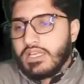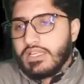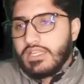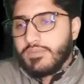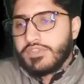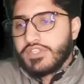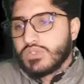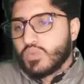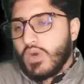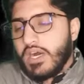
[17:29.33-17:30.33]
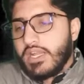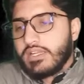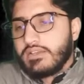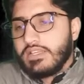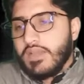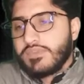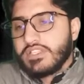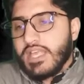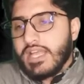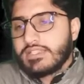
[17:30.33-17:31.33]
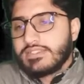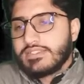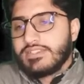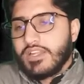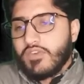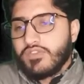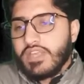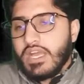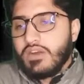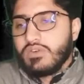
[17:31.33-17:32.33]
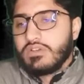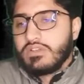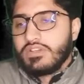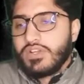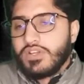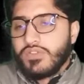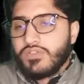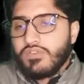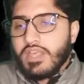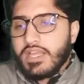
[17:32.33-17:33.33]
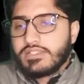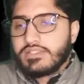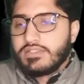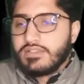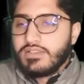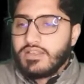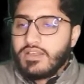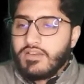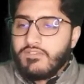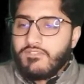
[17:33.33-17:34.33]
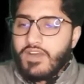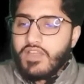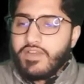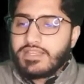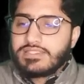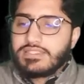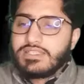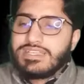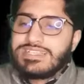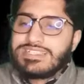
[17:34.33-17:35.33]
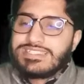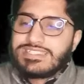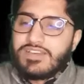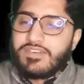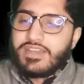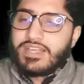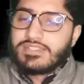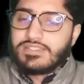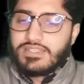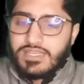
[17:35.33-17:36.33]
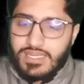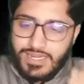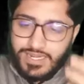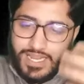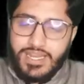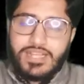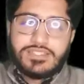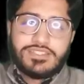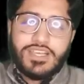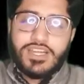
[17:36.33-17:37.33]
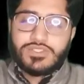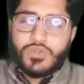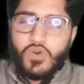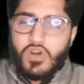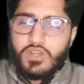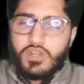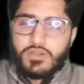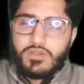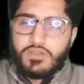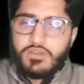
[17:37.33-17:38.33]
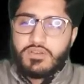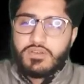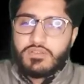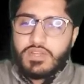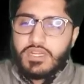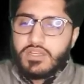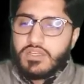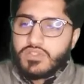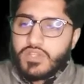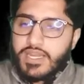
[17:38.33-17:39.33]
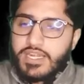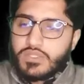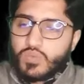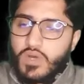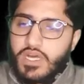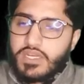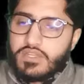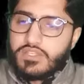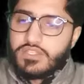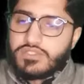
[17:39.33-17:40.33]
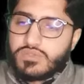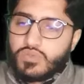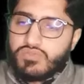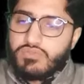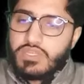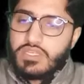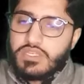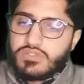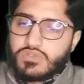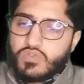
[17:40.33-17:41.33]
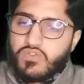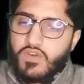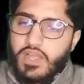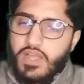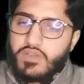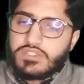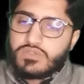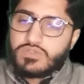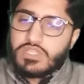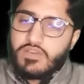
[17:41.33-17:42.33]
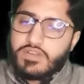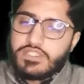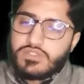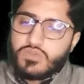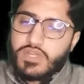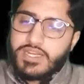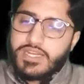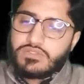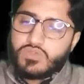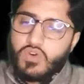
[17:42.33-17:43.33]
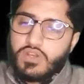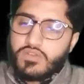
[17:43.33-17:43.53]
If this is 1, if this is x, then what we have? 3x, 5x, 7x, 9x, and so on, right? So I can write is 1 is to 3 is to 5 is to 7 is to 9 and so on.